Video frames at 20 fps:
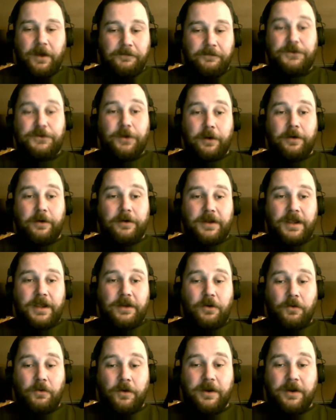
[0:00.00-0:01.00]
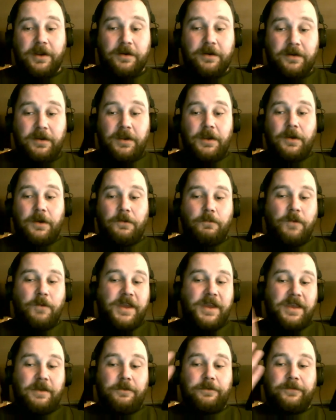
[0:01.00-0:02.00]
of dirt in Oregon,
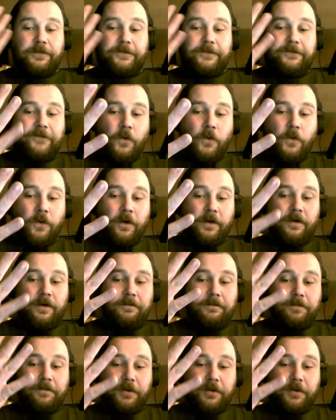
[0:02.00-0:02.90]
we use 4%.